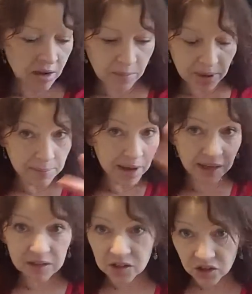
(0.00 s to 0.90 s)
My
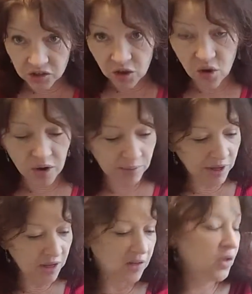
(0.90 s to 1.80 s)
mind is just going
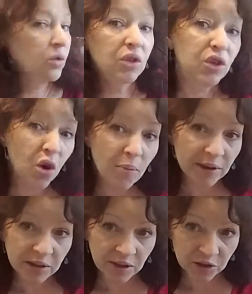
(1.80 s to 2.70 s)
because there's so
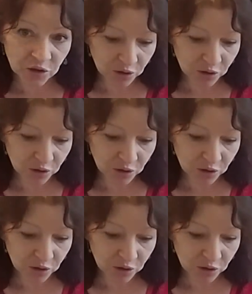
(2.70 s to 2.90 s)
many things you